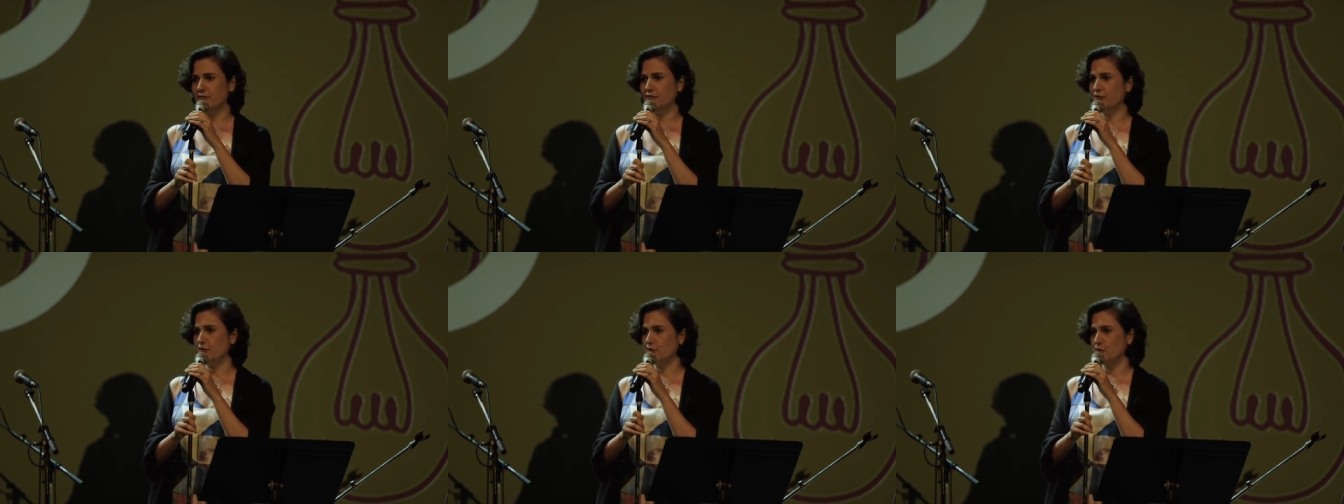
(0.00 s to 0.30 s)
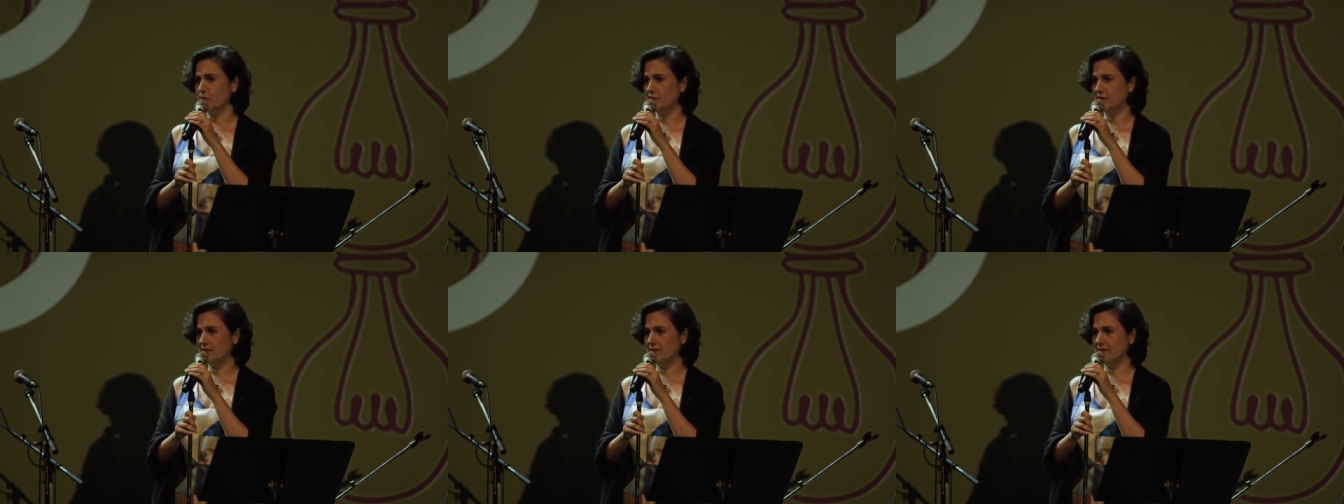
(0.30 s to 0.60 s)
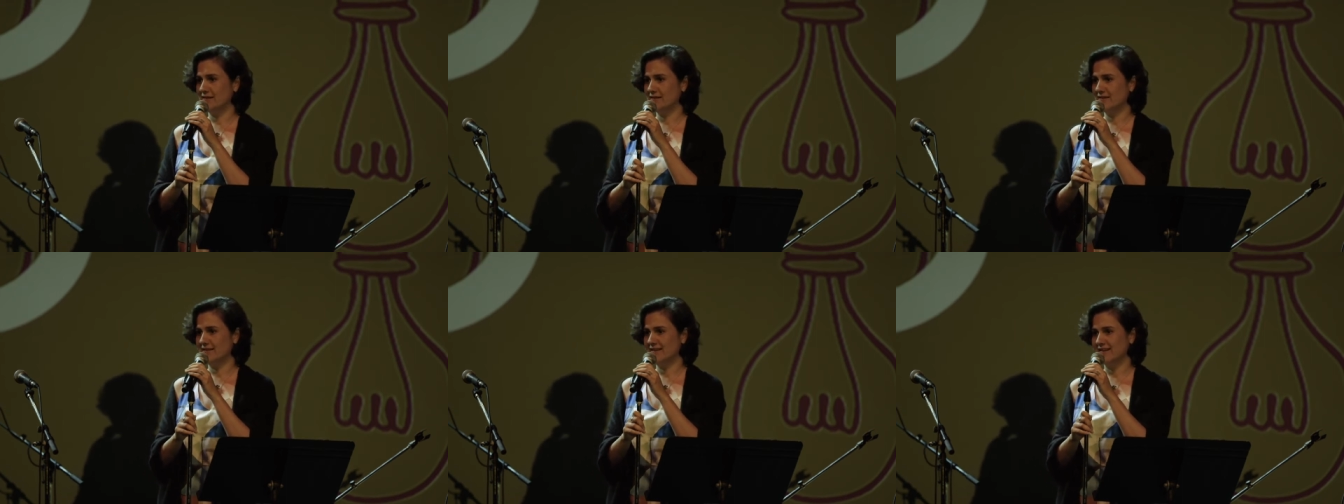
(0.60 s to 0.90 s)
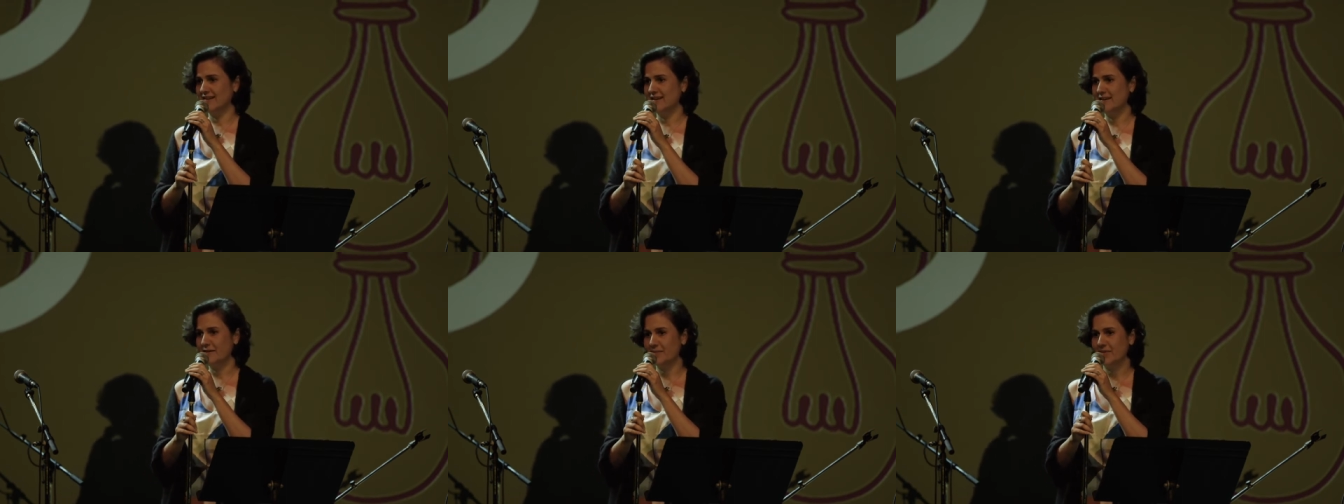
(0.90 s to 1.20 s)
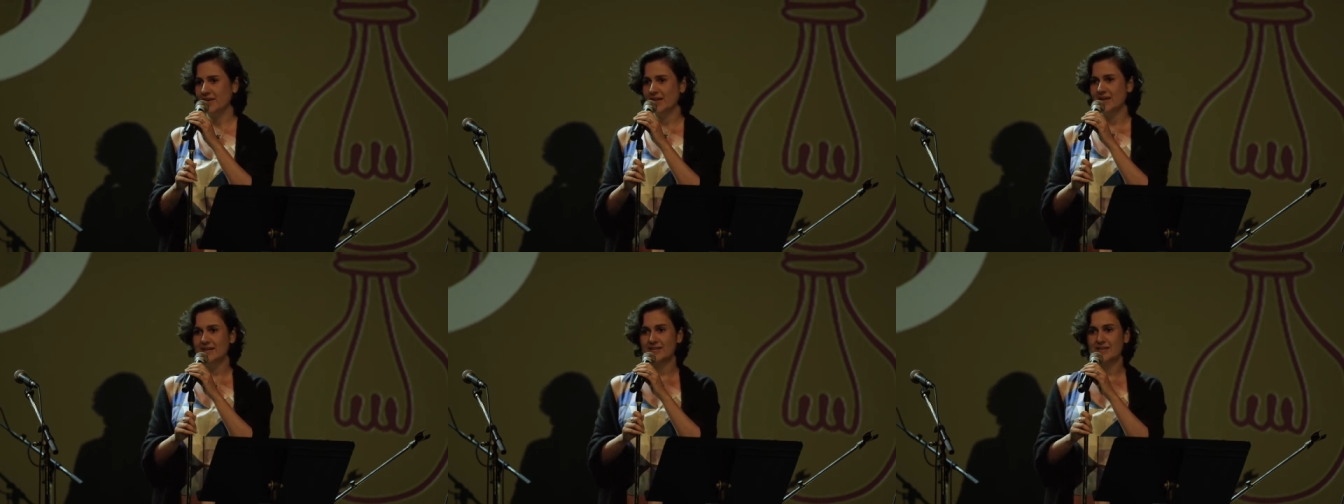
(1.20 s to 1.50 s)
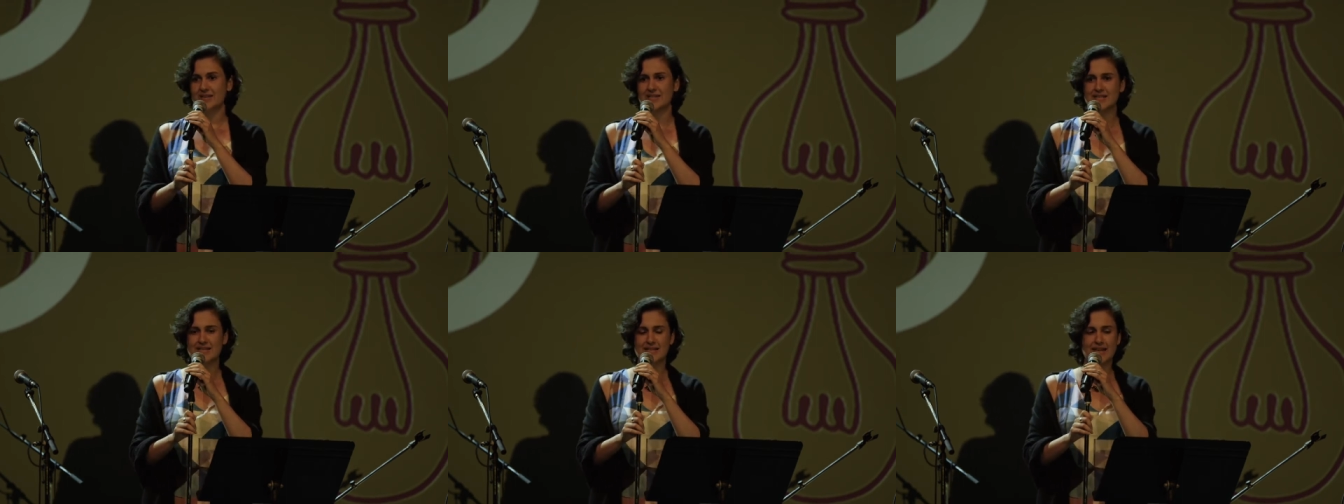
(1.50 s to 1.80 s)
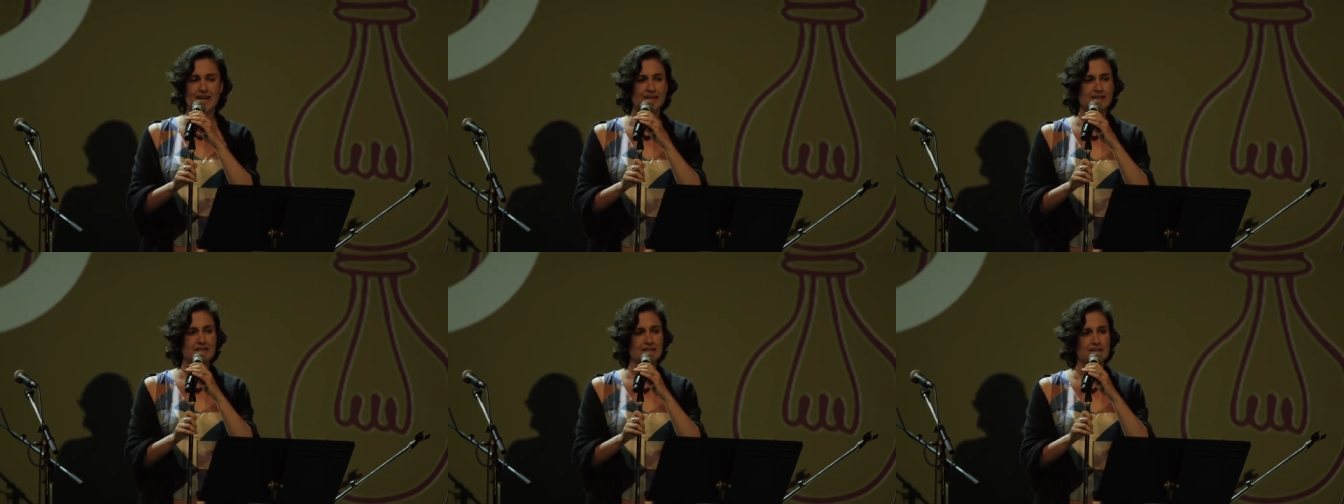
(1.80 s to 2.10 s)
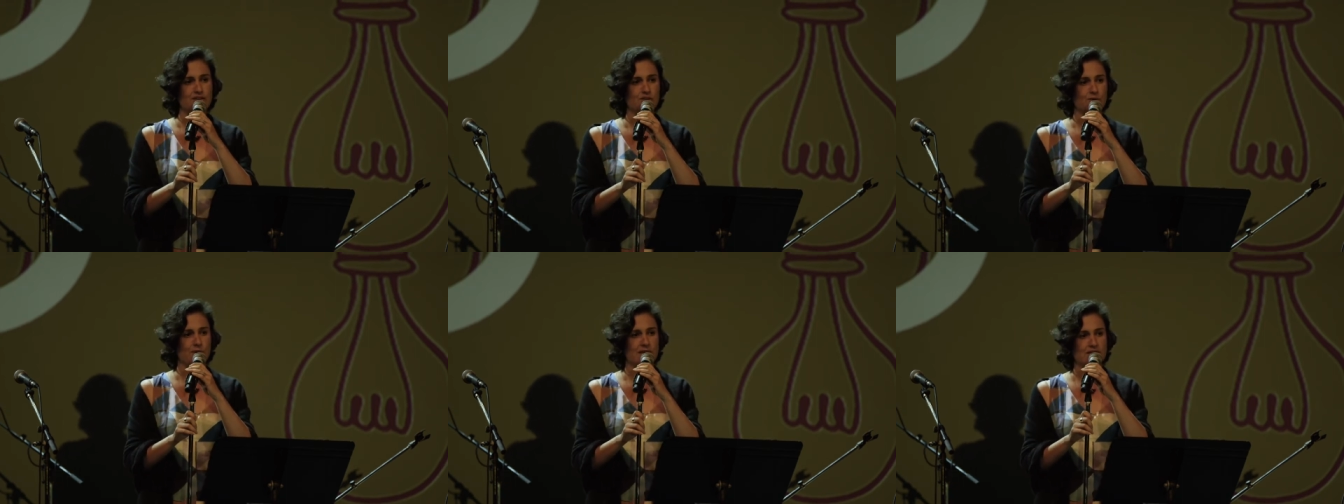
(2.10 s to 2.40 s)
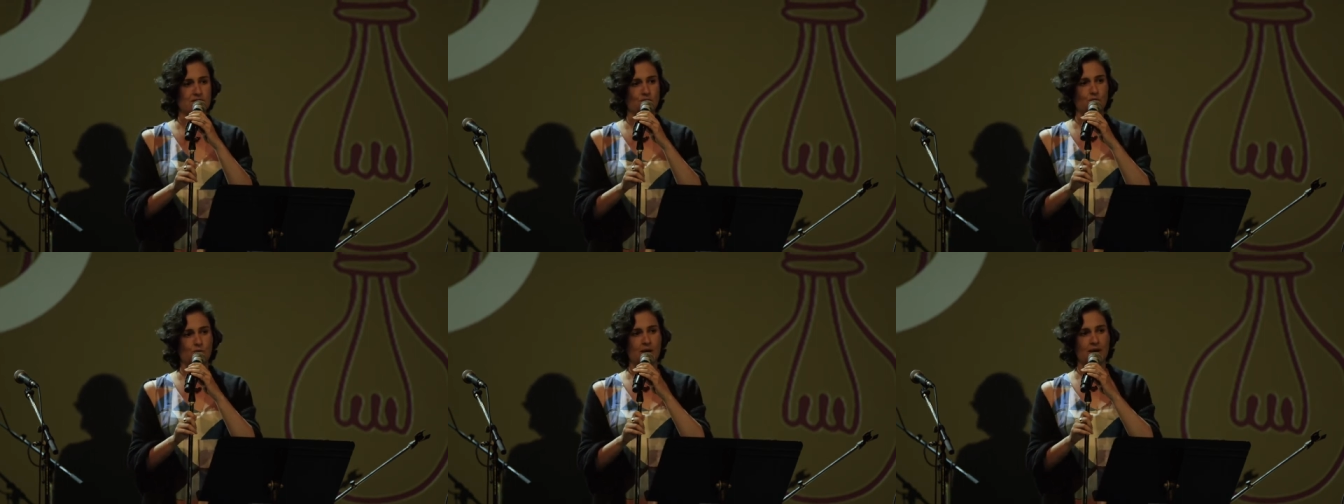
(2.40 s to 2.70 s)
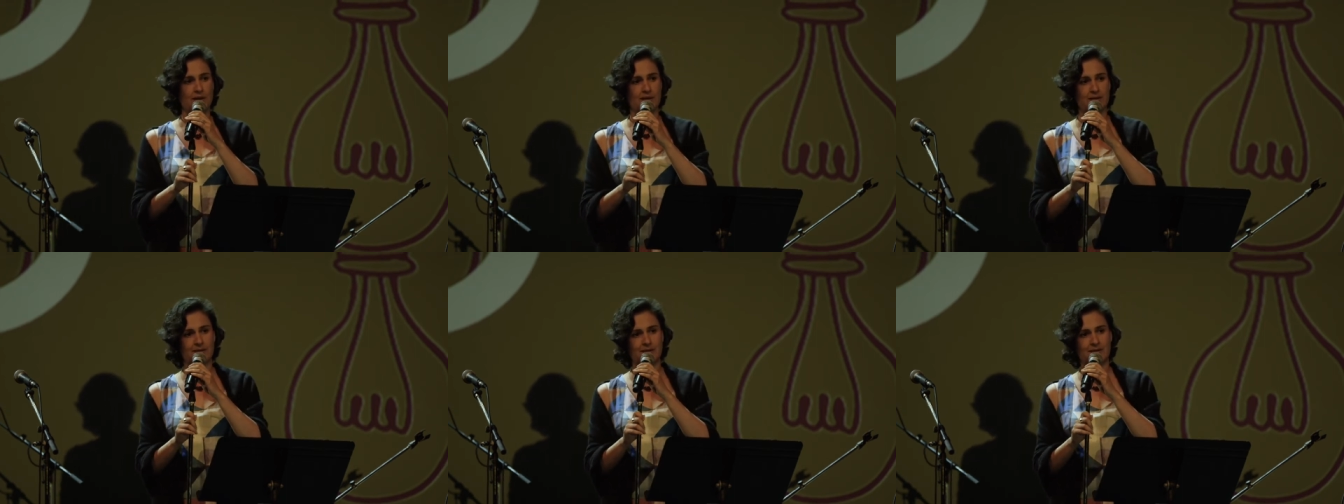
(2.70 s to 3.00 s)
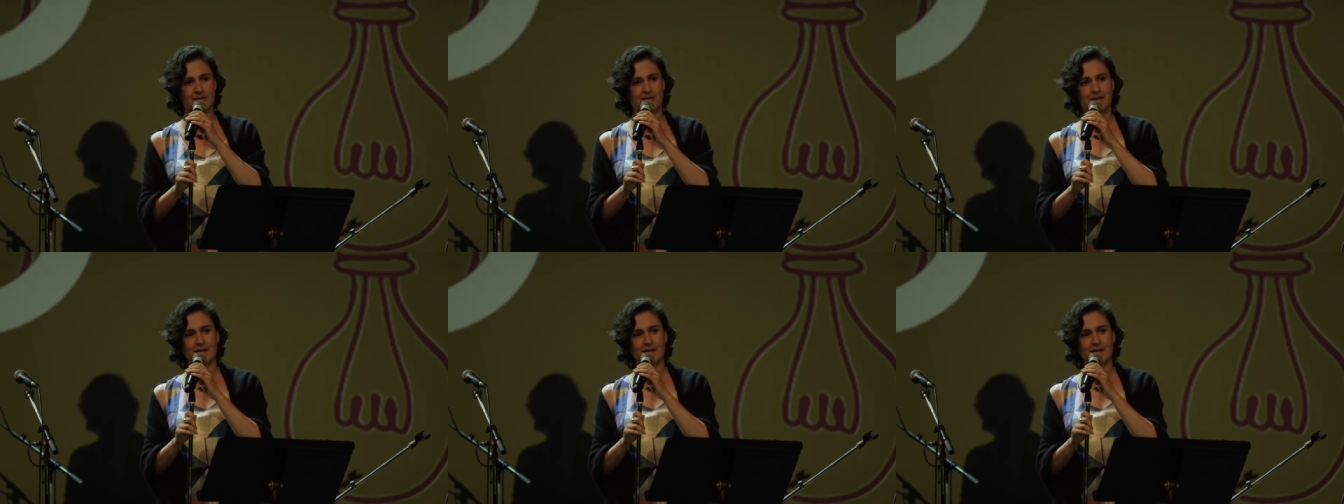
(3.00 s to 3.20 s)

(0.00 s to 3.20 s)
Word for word: fruit. This is 1921.